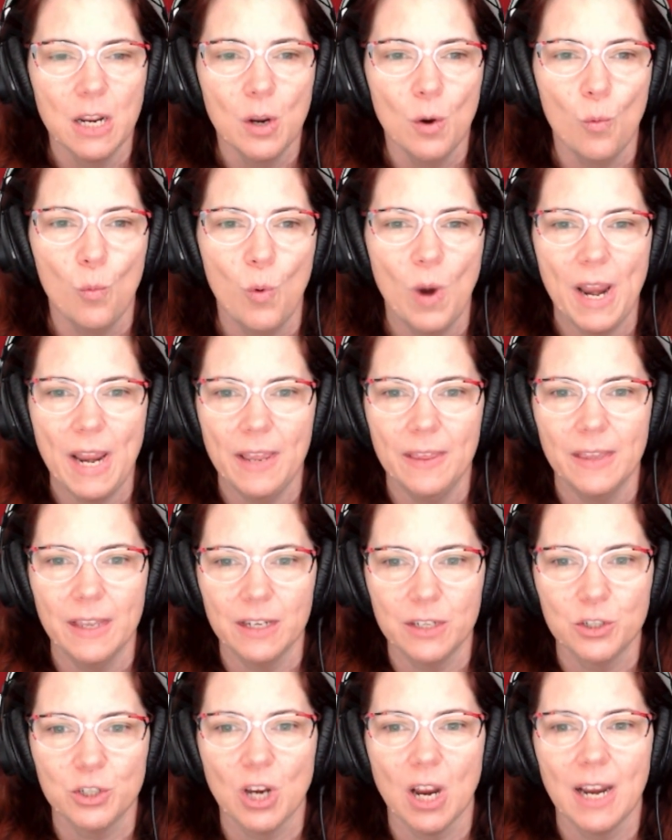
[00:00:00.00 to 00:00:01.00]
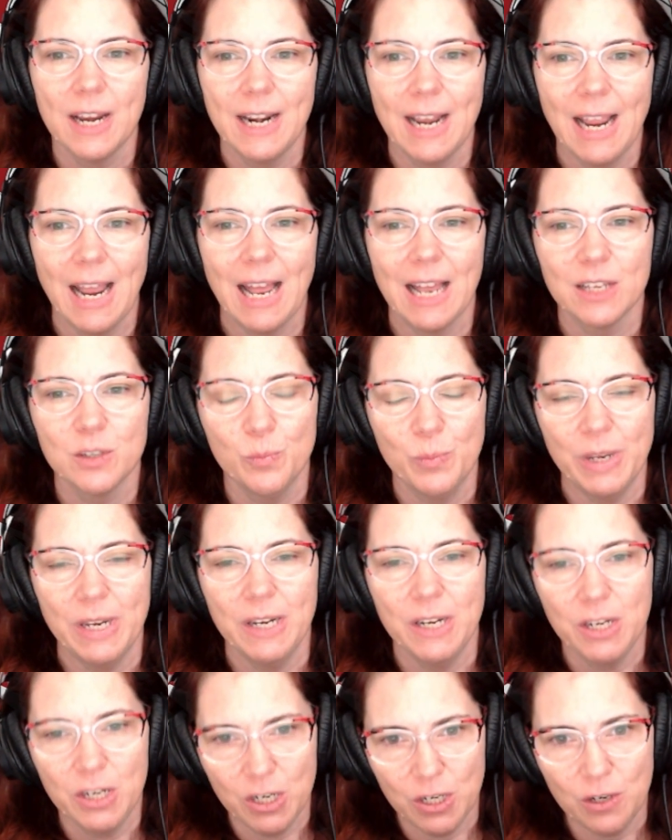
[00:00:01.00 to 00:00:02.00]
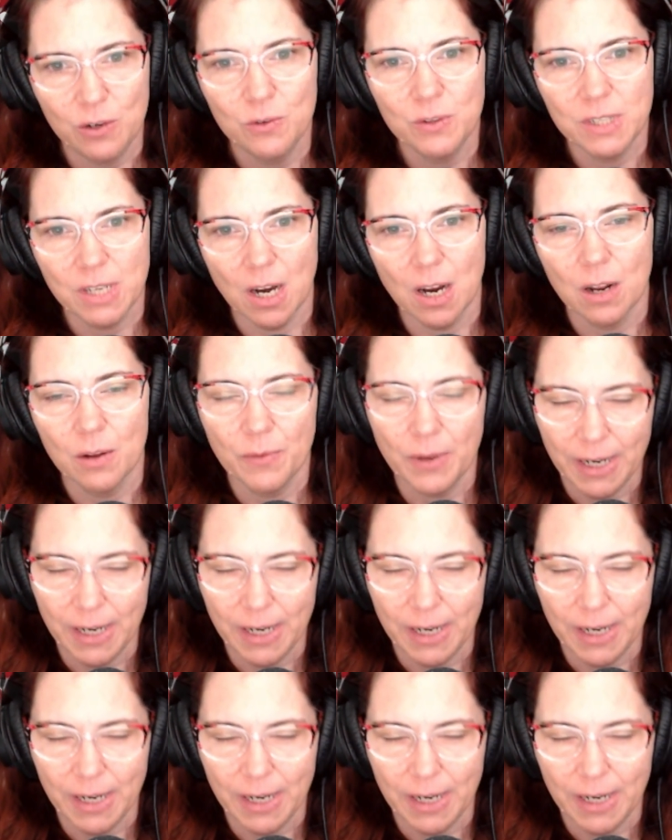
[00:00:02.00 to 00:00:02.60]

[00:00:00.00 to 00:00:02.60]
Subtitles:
way that China has been accused of